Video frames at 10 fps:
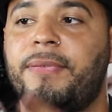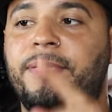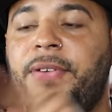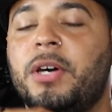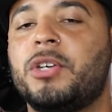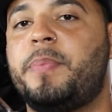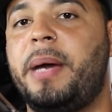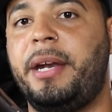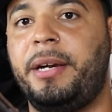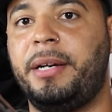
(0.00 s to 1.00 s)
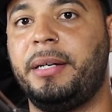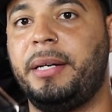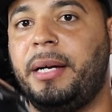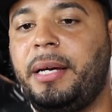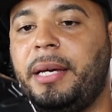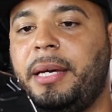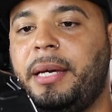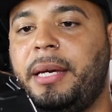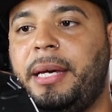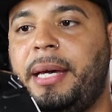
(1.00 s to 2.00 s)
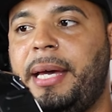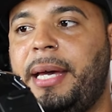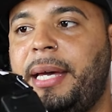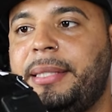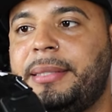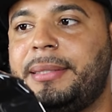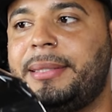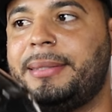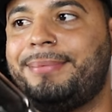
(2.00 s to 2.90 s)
feels better, and